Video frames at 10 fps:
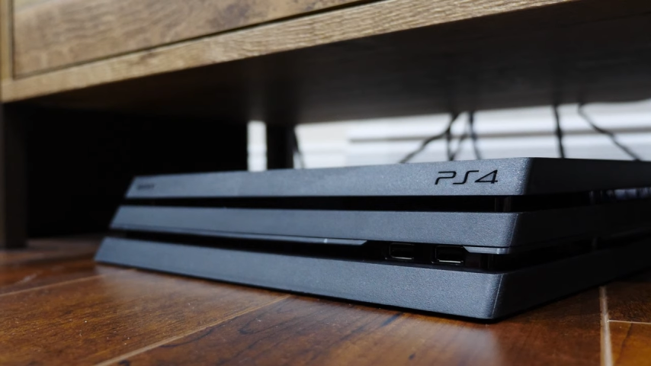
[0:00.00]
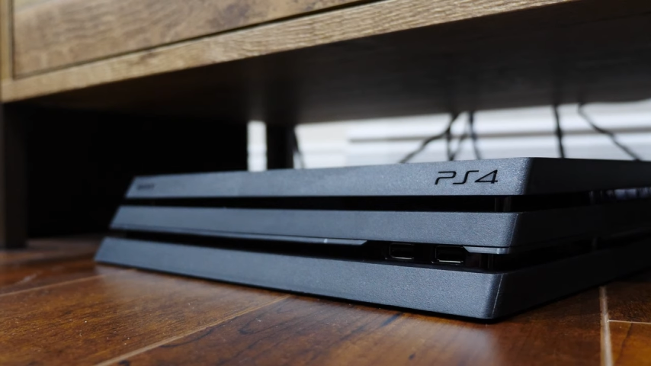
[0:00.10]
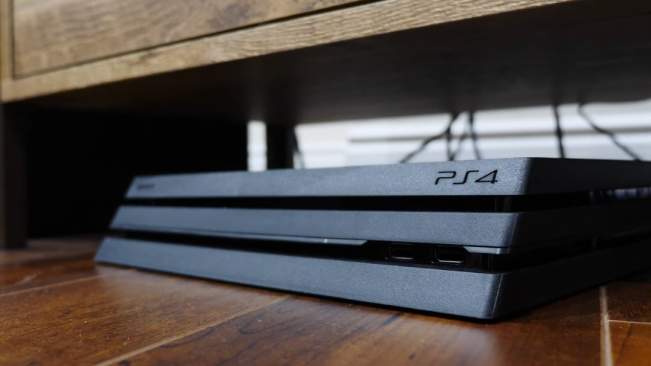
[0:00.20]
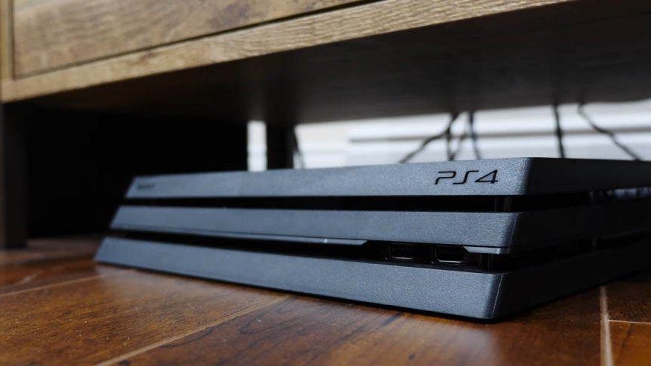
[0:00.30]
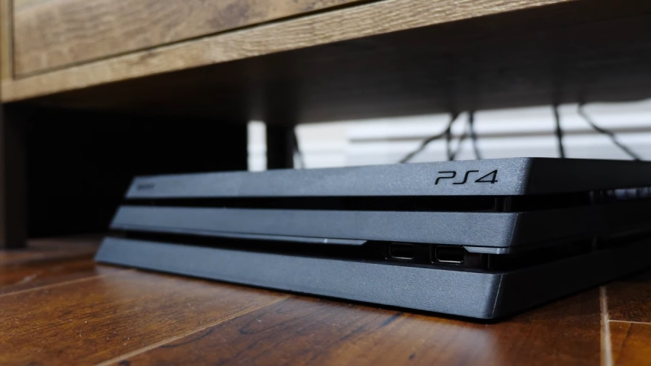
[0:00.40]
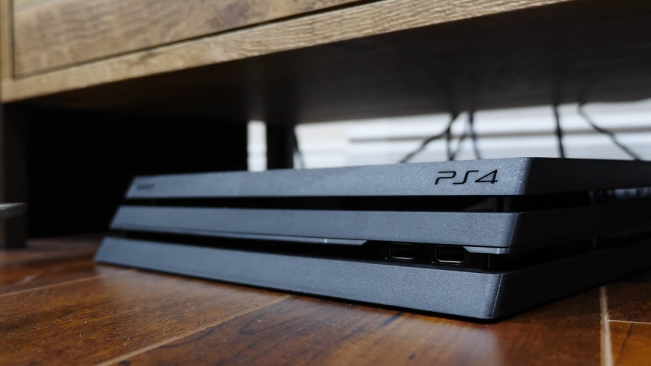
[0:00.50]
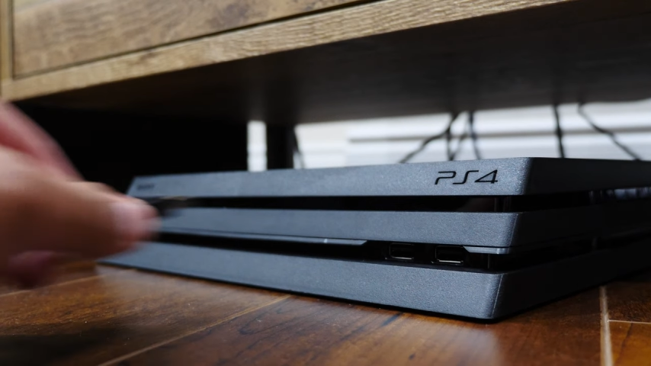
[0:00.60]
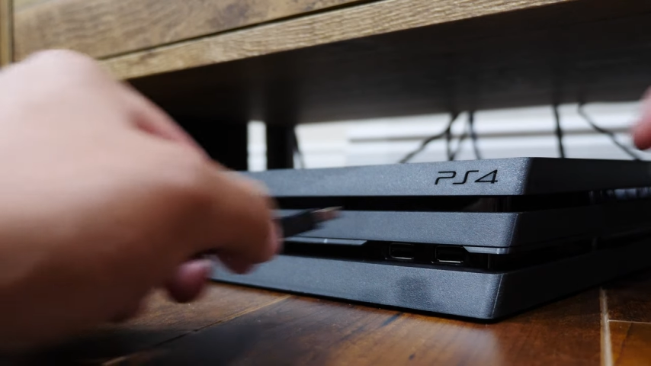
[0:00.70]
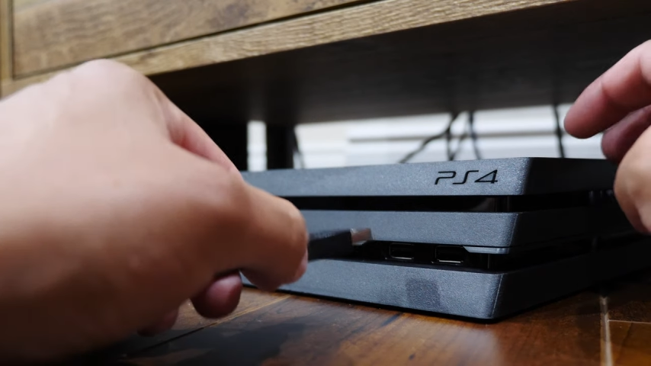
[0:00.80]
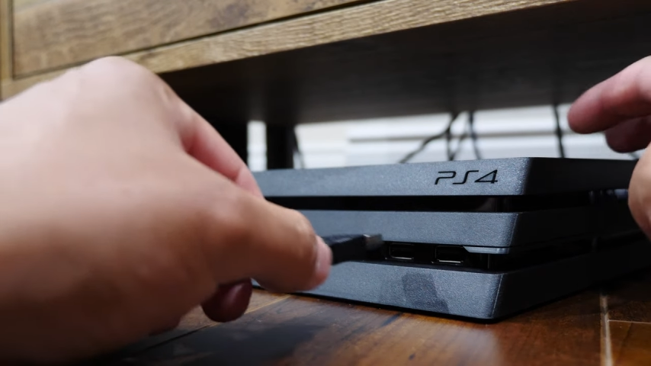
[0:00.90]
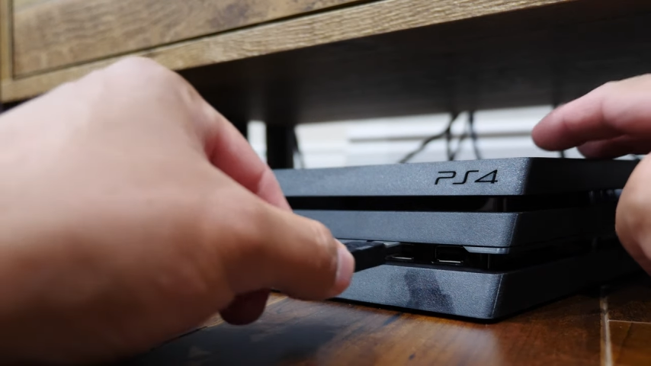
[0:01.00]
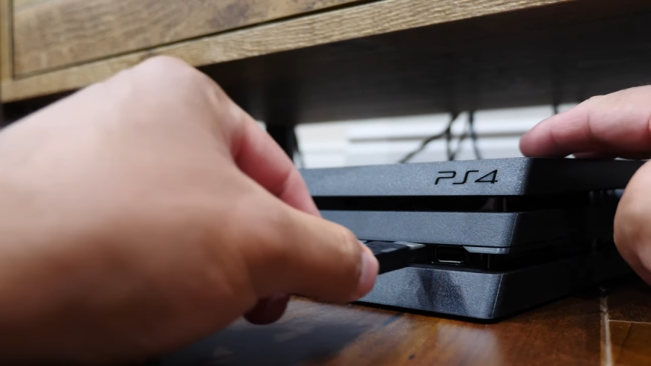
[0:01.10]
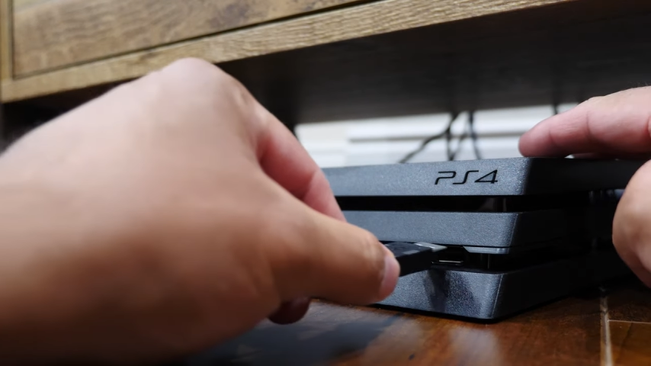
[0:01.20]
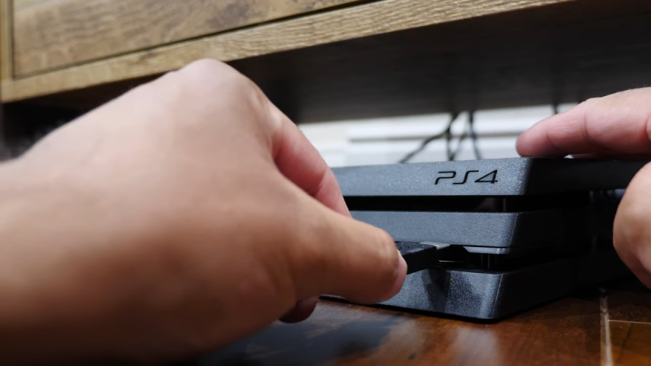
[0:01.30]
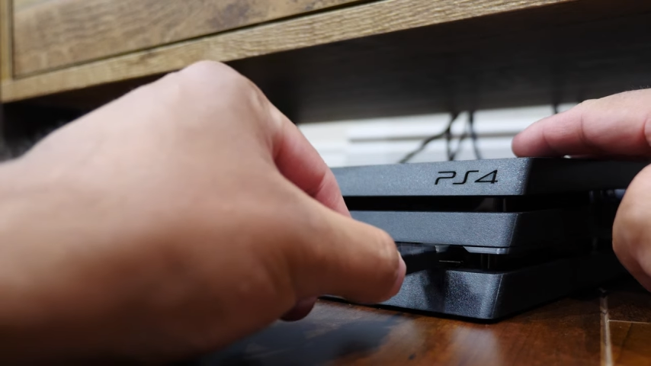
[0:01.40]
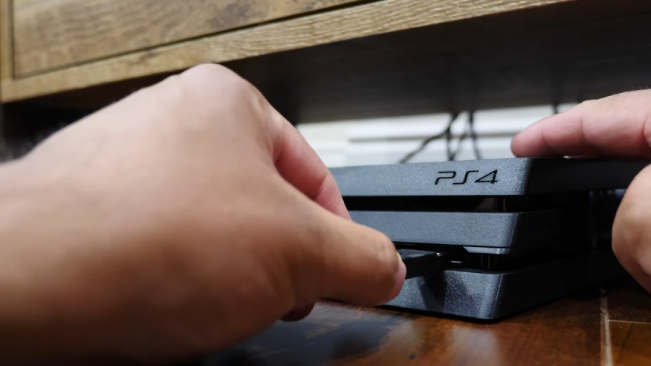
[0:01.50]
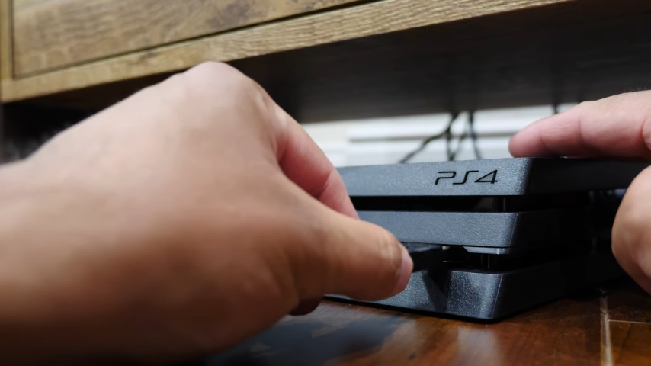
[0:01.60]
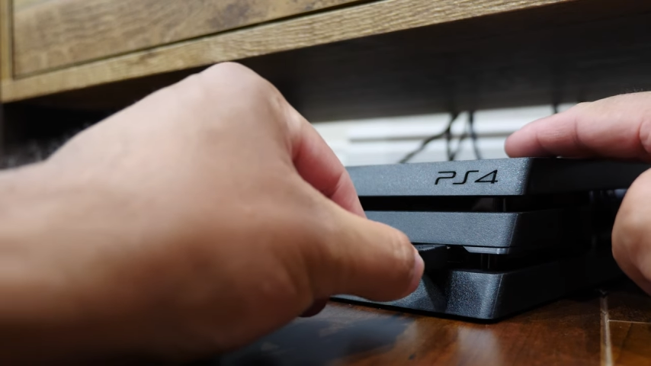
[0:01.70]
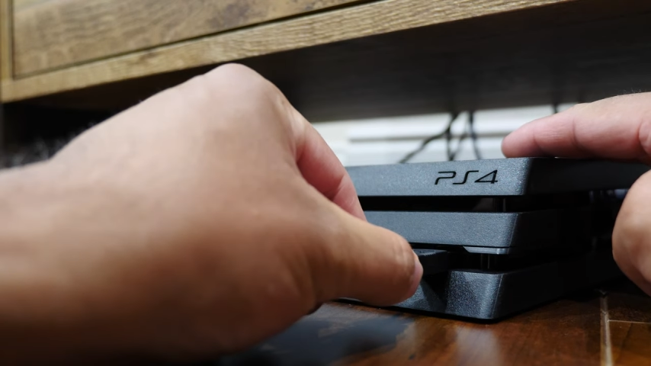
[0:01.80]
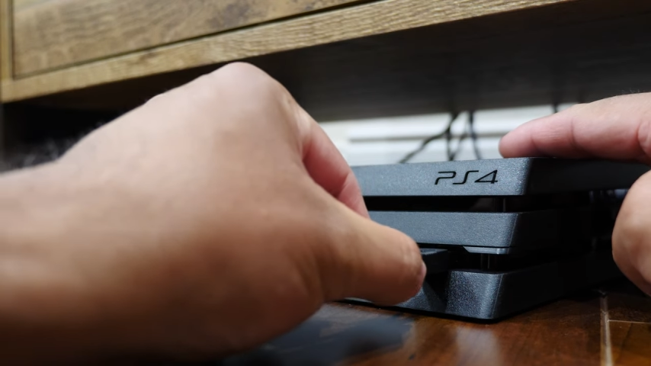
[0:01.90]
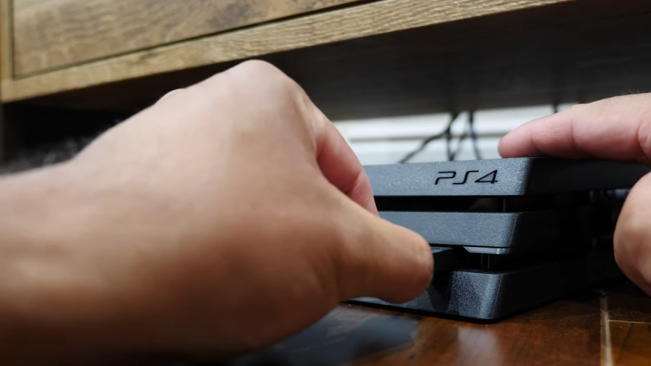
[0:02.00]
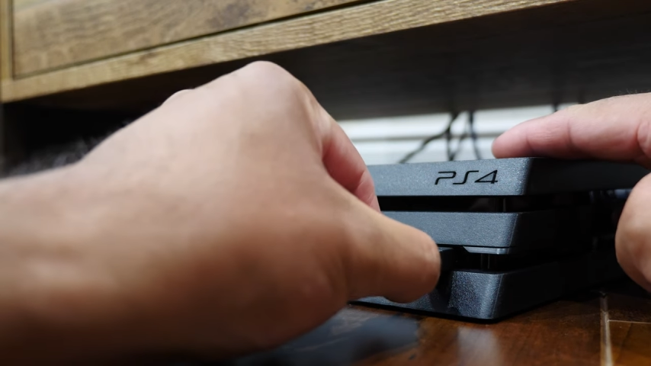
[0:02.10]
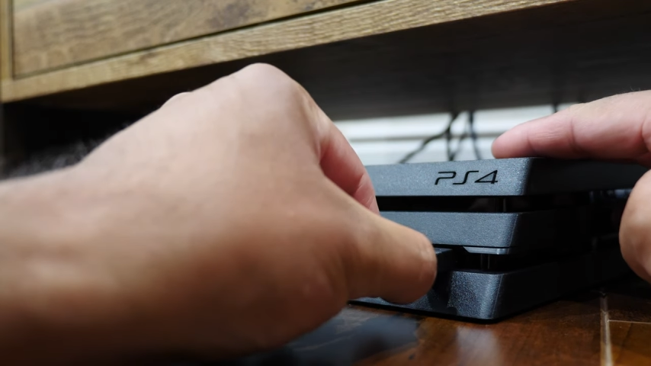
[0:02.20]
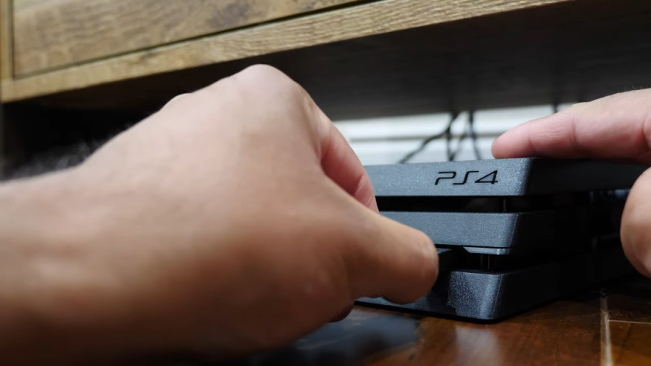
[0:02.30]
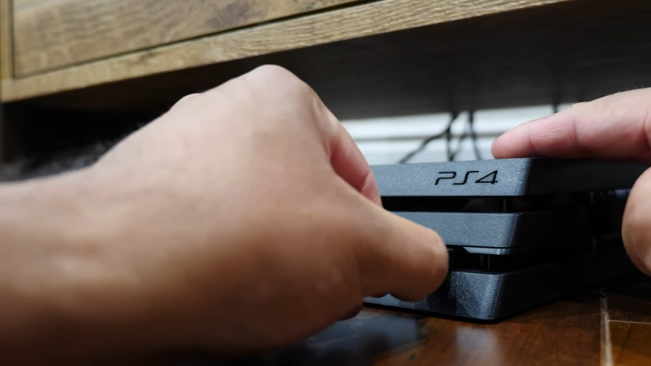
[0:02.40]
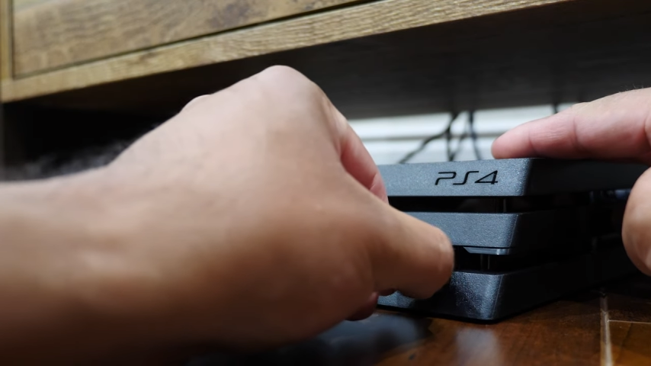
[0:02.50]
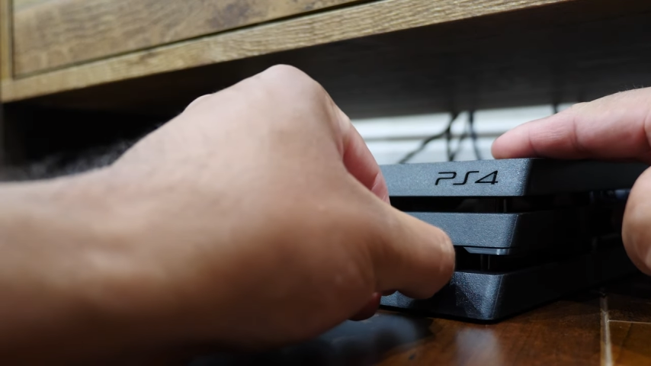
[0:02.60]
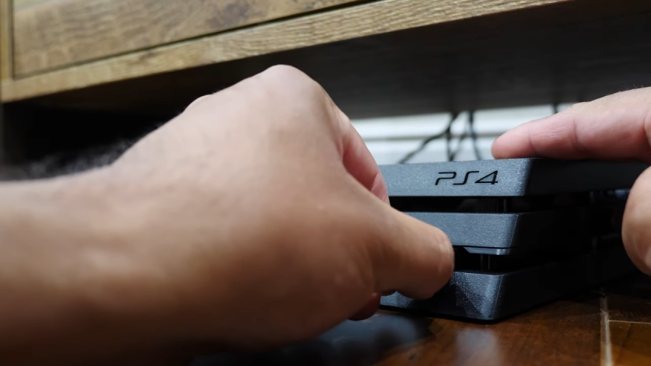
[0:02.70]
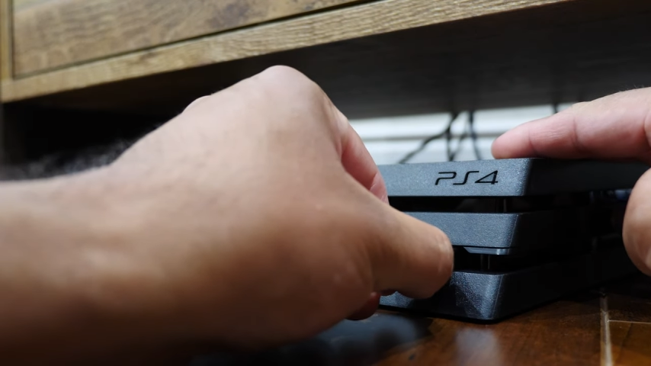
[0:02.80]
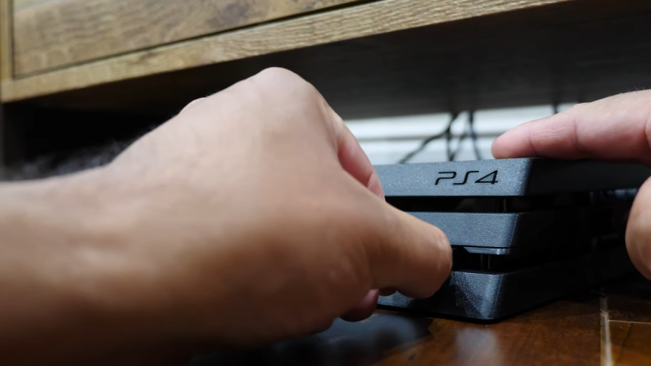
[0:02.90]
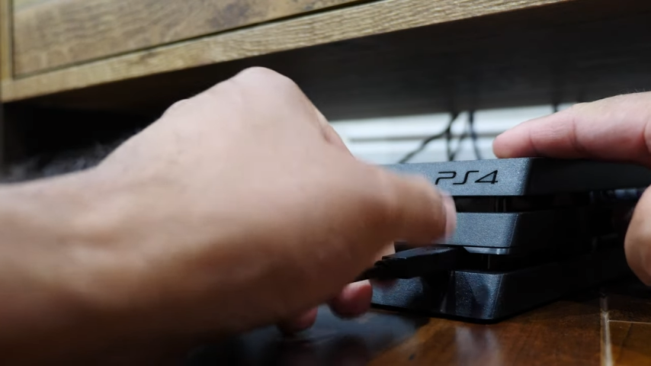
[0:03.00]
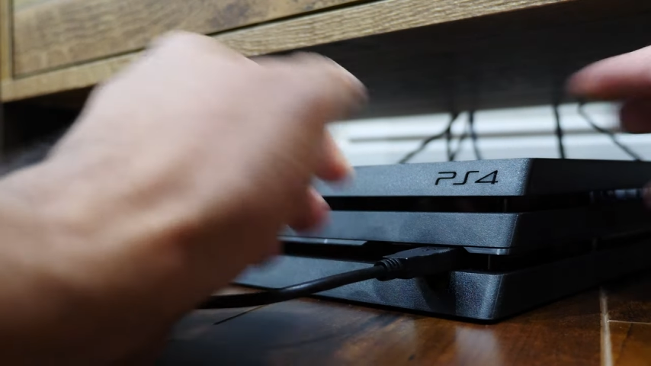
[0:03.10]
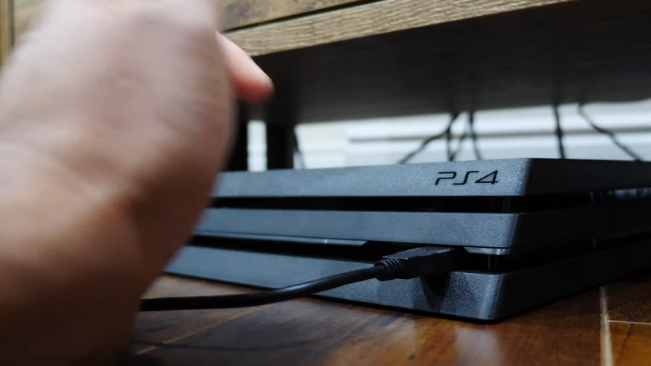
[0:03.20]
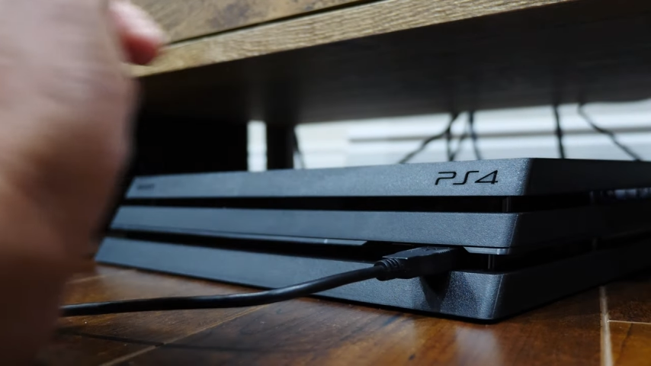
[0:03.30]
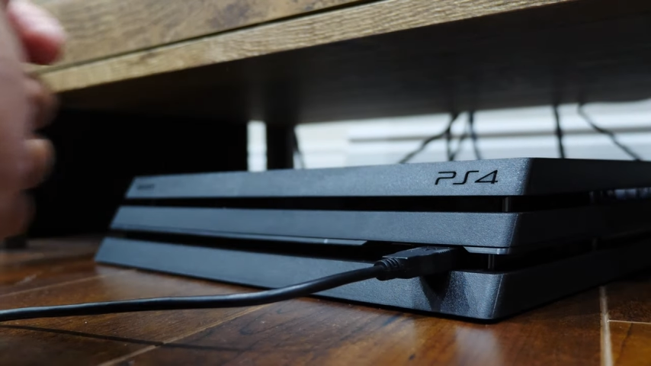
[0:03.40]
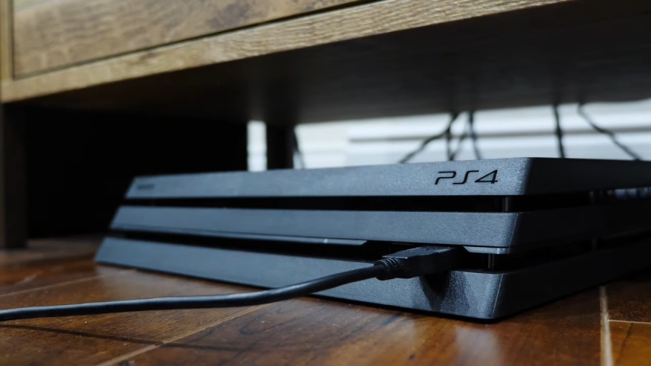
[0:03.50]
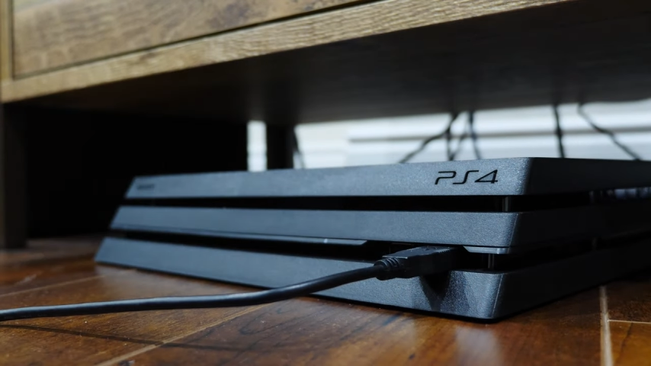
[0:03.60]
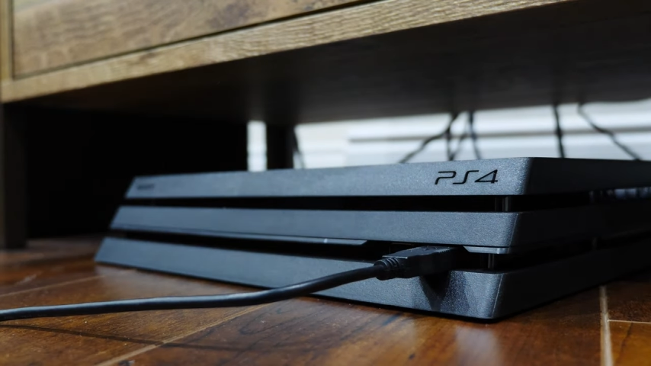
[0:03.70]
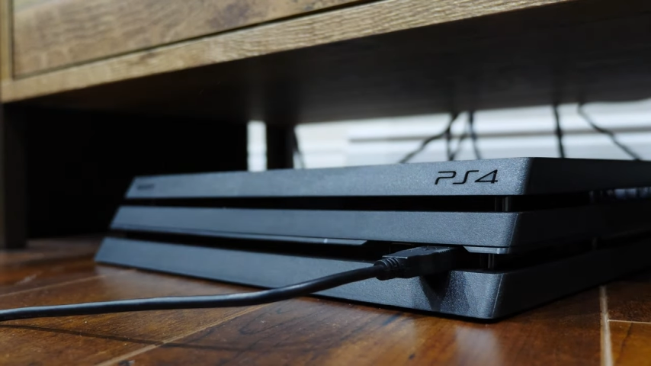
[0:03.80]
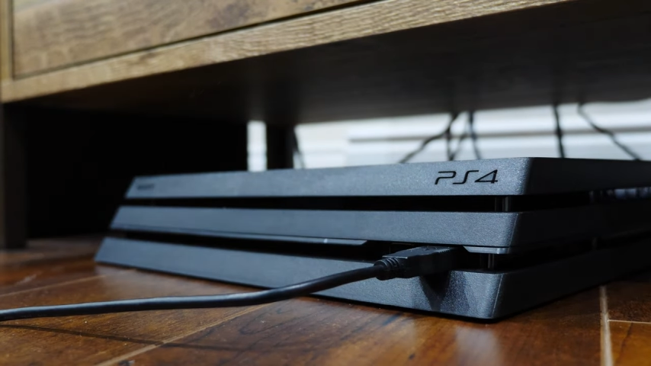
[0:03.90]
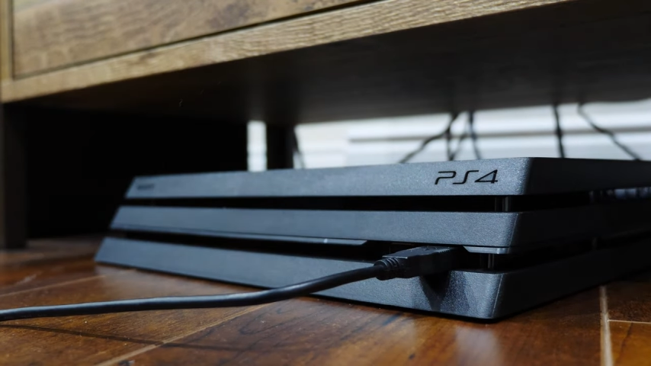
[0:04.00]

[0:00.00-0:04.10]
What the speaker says: No face is visible, so there are no lips to read.